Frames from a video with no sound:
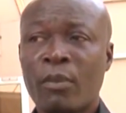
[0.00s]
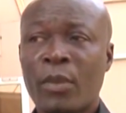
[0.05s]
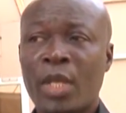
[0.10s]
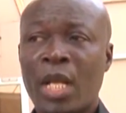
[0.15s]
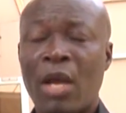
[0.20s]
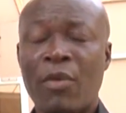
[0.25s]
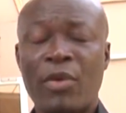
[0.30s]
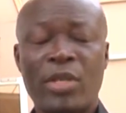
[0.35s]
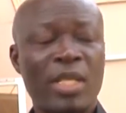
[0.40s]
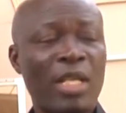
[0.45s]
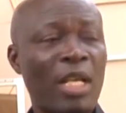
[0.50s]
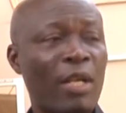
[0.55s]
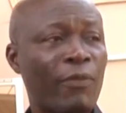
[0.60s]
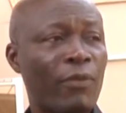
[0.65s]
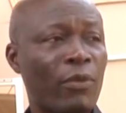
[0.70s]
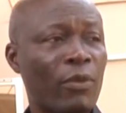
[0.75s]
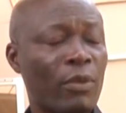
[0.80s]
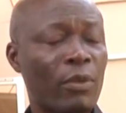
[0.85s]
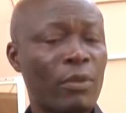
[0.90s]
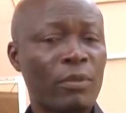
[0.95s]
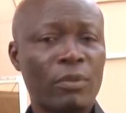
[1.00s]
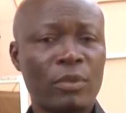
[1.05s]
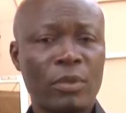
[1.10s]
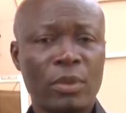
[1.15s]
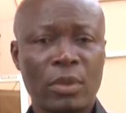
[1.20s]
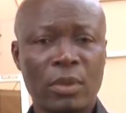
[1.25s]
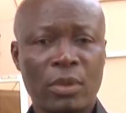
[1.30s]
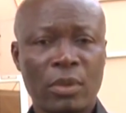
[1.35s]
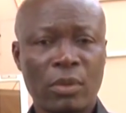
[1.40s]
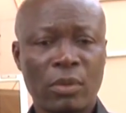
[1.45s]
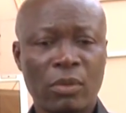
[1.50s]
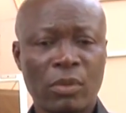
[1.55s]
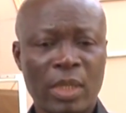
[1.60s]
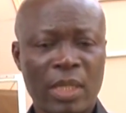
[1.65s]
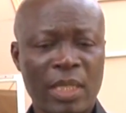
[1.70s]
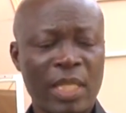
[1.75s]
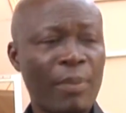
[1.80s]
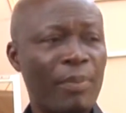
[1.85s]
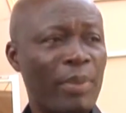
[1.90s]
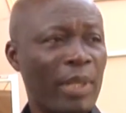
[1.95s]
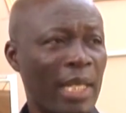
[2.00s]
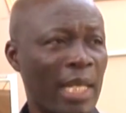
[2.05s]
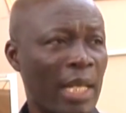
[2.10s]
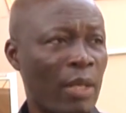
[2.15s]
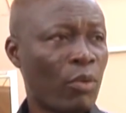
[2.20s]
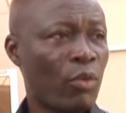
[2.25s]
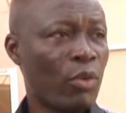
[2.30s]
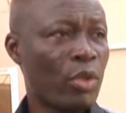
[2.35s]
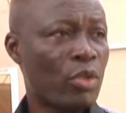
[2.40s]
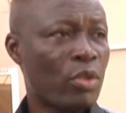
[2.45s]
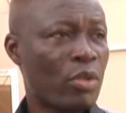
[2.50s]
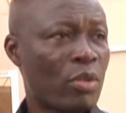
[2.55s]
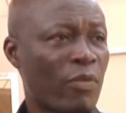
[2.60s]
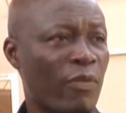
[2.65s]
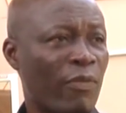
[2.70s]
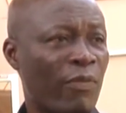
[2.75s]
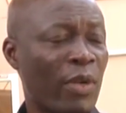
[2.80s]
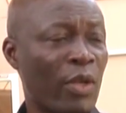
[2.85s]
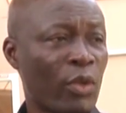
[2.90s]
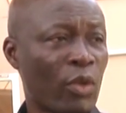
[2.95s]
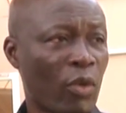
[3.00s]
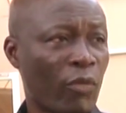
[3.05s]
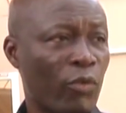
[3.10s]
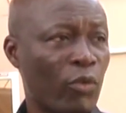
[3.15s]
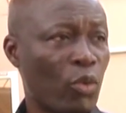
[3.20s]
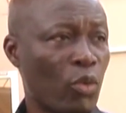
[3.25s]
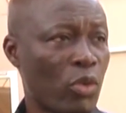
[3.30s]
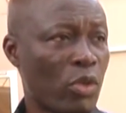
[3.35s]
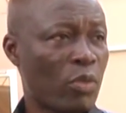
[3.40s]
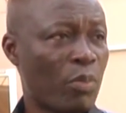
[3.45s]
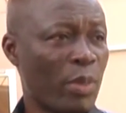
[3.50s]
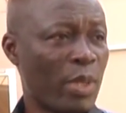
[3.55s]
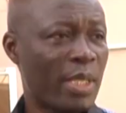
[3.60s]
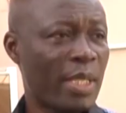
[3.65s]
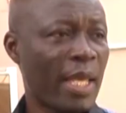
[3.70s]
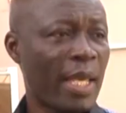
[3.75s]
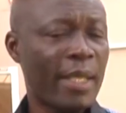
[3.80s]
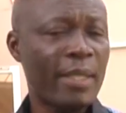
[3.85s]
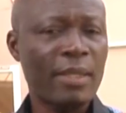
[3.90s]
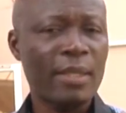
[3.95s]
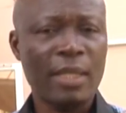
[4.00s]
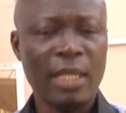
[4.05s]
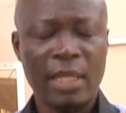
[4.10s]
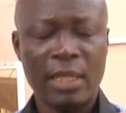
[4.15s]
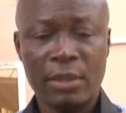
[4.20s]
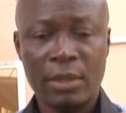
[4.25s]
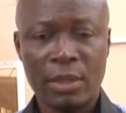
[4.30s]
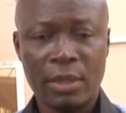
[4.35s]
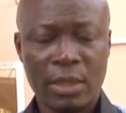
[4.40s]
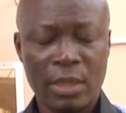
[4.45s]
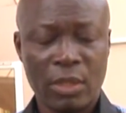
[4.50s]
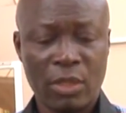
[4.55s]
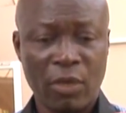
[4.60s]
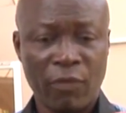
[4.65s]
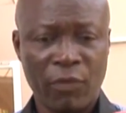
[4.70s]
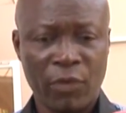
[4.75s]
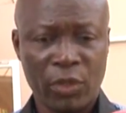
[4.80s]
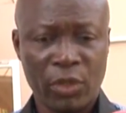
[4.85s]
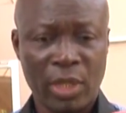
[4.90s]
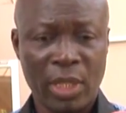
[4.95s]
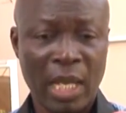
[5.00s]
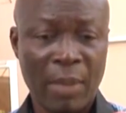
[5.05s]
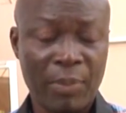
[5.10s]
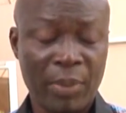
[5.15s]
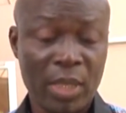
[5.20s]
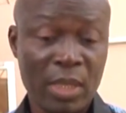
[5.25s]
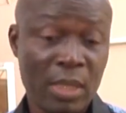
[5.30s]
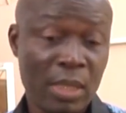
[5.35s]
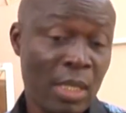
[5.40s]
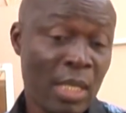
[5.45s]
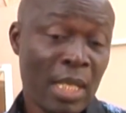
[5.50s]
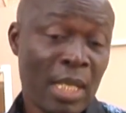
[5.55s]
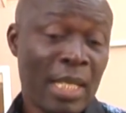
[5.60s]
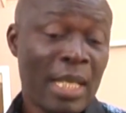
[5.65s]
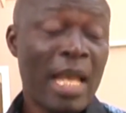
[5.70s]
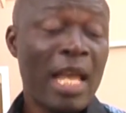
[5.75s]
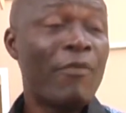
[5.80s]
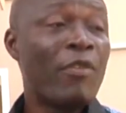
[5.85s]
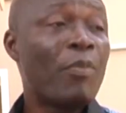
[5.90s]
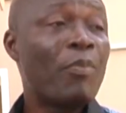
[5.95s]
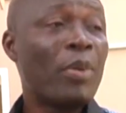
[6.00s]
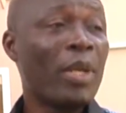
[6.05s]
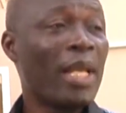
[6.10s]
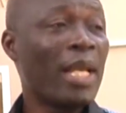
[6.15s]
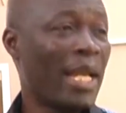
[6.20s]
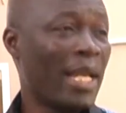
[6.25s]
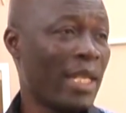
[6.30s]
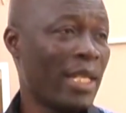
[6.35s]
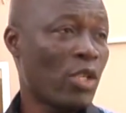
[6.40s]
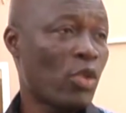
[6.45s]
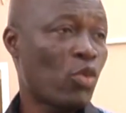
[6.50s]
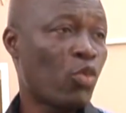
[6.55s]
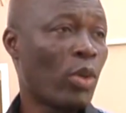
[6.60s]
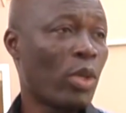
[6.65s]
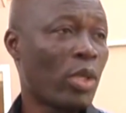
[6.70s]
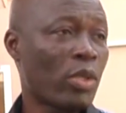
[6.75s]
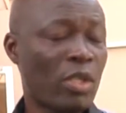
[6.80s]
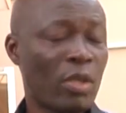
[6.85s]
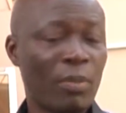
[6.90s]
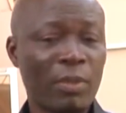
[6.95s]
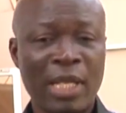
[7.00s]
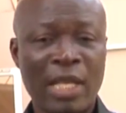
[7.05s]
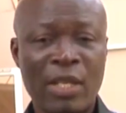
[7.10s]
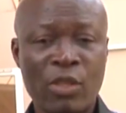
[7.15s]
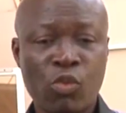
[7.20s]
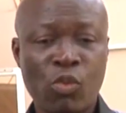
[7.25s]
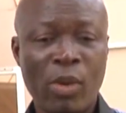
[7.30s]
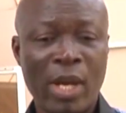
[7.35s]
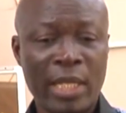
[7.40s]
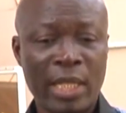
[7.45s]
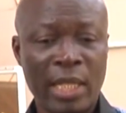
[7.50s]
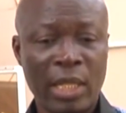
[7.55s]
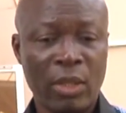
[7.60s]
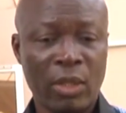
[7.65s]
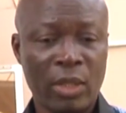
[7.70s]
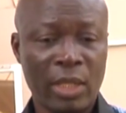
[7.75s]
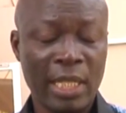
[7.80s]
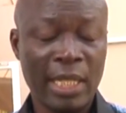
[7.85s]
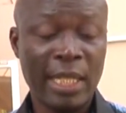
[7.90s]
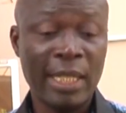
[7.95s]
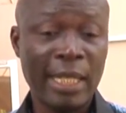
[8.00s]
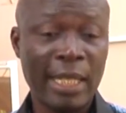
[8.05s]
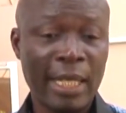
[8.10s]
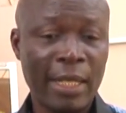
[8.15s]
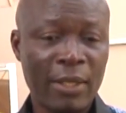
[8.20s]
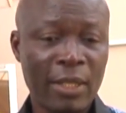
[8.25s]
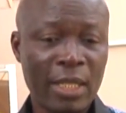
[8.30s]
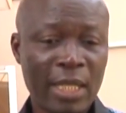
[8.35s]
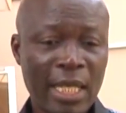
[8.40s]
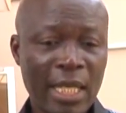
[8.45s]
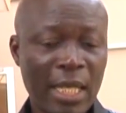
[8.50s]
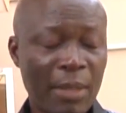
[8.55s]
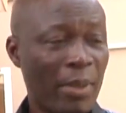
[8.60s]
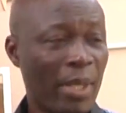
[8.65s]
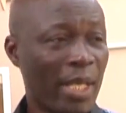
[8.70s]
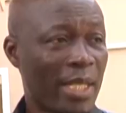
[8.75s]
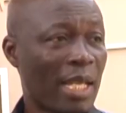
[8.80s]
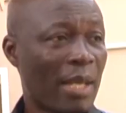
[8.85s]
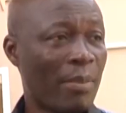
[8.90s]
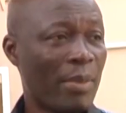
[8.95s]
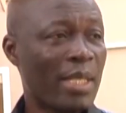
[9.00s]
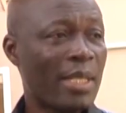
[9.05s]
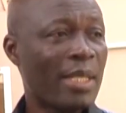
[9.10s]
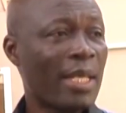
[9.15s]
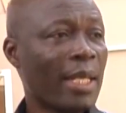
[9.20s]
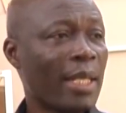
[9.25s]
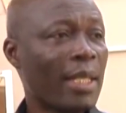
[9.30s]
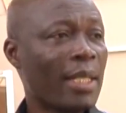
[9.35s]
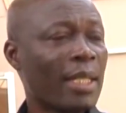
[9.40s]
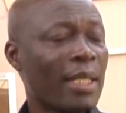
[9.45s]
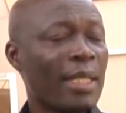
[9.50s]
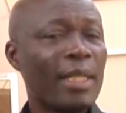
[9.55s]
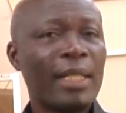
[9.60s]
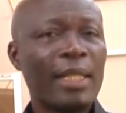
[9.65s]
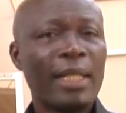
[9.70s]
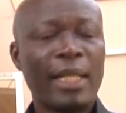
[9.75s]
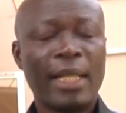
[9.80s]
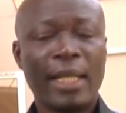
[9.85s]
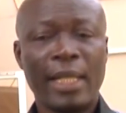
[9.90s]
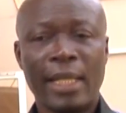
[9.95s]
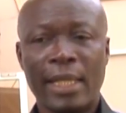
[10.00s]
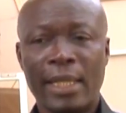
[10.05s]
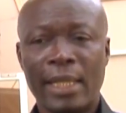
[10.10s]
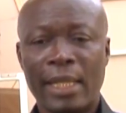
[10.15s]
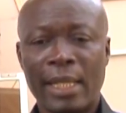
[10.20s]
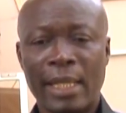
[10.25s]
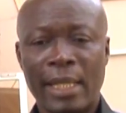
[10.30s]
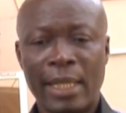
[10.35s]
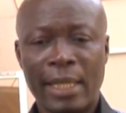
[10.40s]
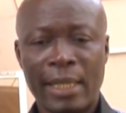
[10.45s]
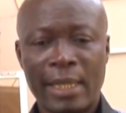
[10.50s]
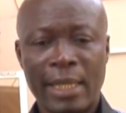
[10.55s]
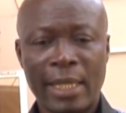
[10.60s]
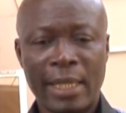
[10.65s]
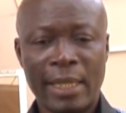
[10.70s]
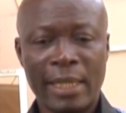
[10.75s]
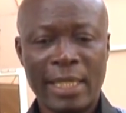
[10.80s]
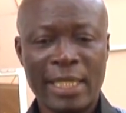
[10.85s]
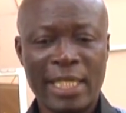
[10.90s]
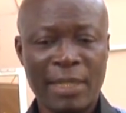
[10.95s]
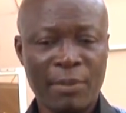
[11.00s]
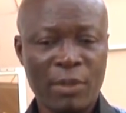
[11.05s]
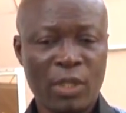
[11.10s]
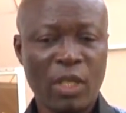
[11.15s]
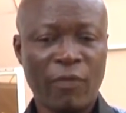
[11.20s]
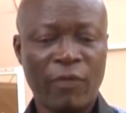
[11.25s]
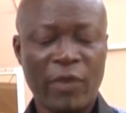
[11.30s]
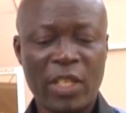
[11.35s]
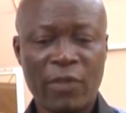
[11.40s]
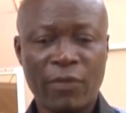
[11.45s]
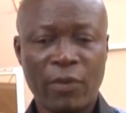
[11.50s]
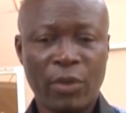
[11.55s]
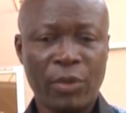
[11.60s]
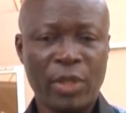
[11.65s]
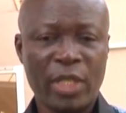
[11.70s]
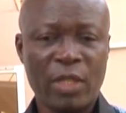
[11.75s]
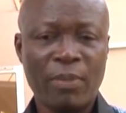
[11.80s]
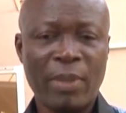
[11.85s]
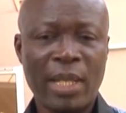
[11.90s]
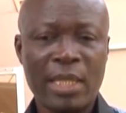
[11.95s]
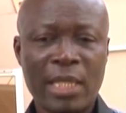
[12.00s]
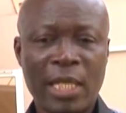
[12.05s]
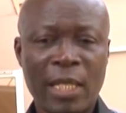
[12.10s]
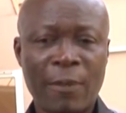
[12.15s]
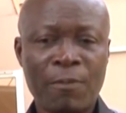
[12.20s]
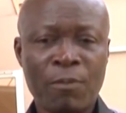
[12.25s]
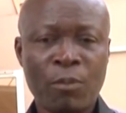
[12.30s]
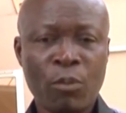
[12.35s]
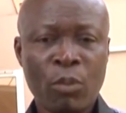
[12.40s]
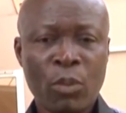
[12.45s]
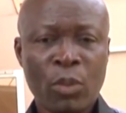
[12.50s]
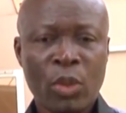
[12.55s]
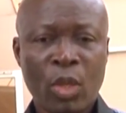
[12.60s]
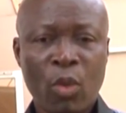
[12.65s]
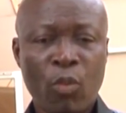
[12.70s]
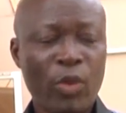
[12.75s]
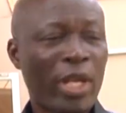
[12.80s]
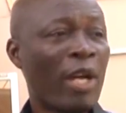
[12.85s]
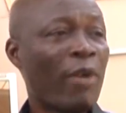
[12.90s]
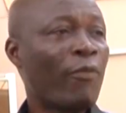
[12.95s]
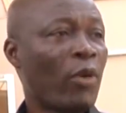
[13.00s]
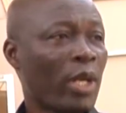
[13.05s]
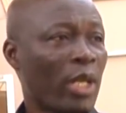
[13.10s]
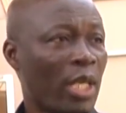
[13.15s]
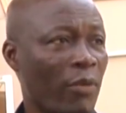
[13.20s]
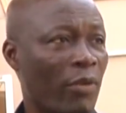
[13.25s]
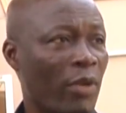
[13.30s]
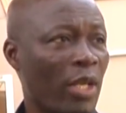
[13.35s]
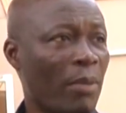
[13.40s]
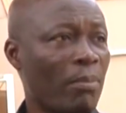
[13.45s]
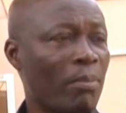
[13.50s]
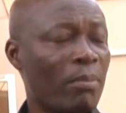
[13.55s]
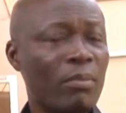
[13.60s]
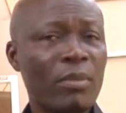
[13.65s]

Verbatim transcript: Harrison Afful wasn't a player who is fond of those mistakes, and it's unfortunate it happens. Every player in this world, sometimes one day or the other, makes a mistake, and, uh, uh, and, the team suffers for it. But um, we can forgive him.